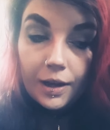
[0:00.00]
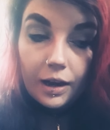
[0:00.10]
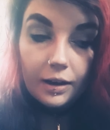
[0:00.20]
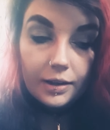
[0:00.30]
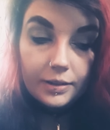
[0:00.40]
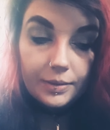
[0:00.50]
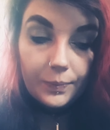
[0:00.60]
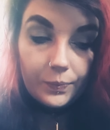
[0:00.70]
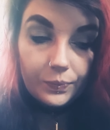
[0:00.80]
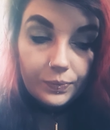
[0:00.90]

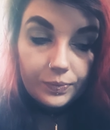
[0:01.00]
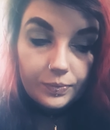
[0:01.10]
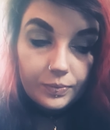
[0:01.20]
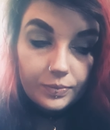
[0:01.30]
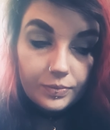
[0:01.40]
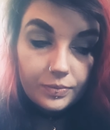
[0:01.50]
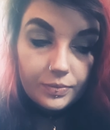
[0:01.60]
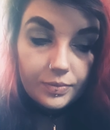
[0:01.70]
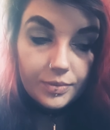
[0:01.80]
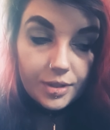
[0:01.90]

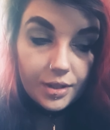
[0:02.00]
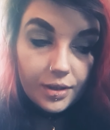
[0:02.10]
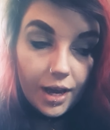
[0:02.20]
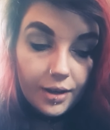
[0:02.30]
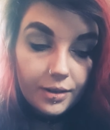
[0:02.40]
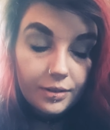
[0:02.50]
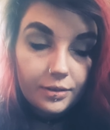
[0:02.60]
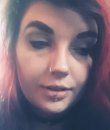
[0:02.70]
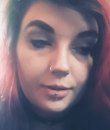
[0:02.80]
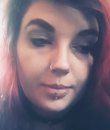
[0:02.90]
So that hurt a
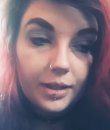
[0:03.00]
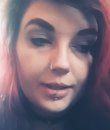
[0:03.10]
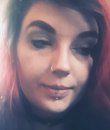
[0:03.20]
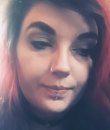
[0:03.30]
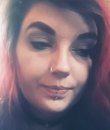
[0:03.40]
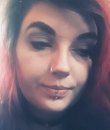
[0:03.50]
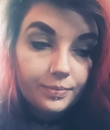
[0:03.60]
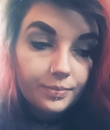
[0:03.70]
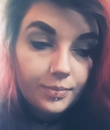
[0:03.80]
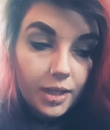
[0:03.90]
little bit
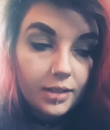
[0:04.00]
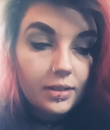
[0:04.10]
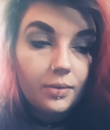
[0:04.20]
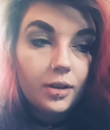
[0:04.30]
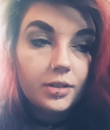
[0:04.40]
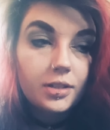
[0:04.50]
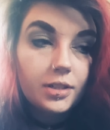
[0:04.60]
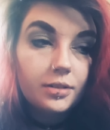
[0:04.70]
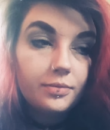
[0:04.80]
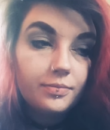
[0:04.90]
because I watched
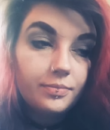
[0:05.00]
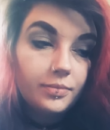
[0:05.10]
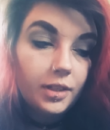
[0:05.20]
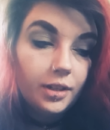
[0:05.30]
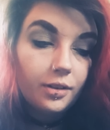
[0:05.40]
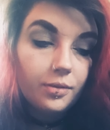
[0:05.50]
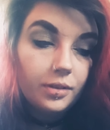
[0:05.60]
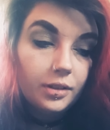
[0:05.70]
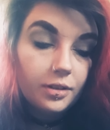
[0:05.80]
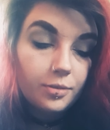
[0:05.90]
her,
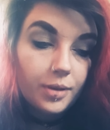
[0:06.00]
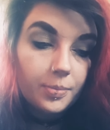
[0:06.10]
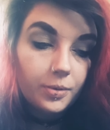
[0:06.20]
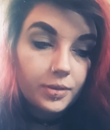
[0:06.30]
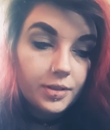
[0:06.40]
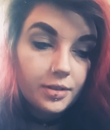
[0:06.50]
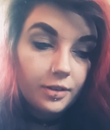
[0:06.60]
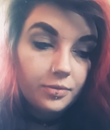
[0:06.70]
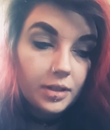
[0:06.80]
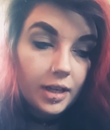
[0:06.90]
with other people and
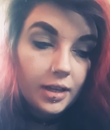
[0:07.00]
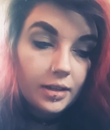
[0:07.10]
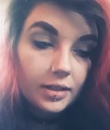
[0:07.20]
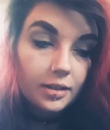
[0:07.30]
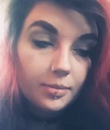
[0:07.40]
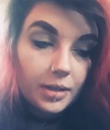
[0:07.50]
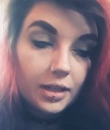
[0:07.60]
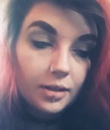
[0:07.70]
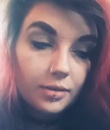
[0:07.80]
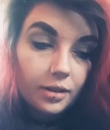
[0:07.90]
stuff. But I ended up
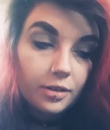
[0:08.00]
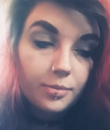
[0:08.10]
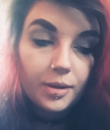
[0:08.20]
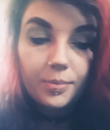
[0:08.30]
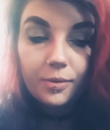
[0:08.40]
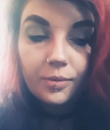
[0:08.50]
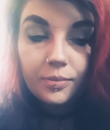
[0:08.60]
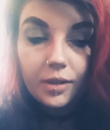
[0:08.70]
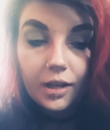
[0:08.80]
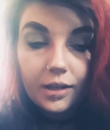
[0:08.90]
getting with other people when
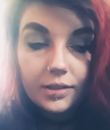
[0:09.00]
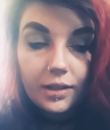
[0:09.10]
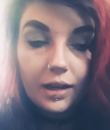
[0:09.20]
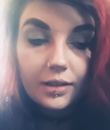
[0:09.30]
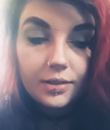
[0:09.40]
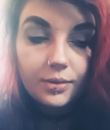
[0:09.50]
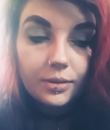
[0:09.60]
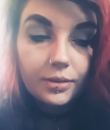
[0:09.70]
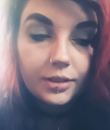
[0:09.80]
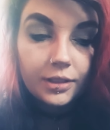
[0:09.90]
we got to high
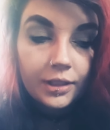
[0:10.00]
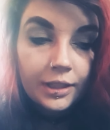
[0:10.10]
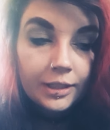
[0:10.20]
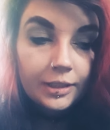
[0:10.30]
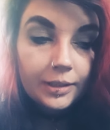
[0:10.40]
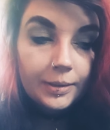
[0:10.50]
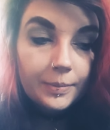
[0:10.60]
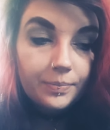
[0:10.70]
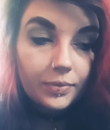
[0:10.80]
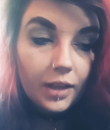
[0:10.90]
school and
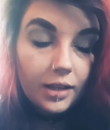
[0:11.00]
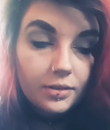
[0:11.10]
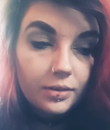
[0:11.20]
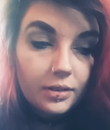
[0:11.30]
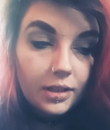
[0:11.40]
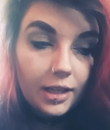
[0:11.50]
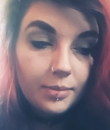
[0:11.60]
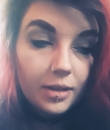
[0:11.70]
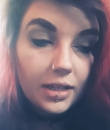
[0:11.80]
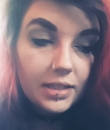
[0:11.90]
that sort of thing.
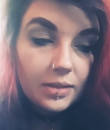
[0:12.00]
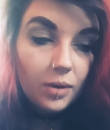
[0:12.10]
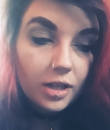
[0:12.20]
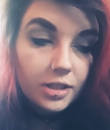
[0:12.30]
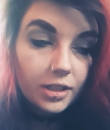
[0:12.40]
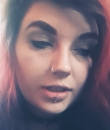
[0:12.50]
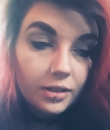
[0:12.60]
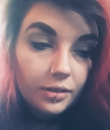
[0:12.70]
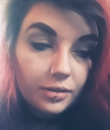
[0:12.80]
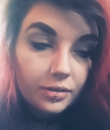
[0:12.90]
But I did watch her
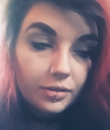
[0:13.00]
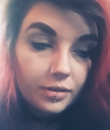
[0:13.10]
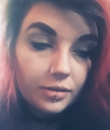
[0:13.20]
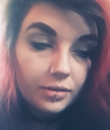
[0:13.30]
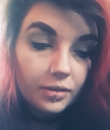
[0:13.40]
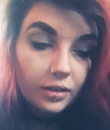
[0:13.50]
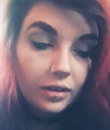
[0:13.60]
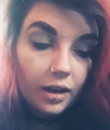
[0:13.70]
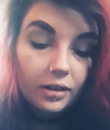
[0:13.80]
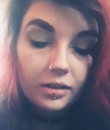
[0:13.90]
go through a
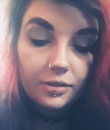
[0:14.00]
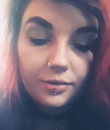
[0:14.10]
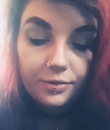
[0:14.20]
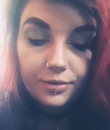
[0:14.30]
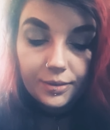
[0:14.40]
lot of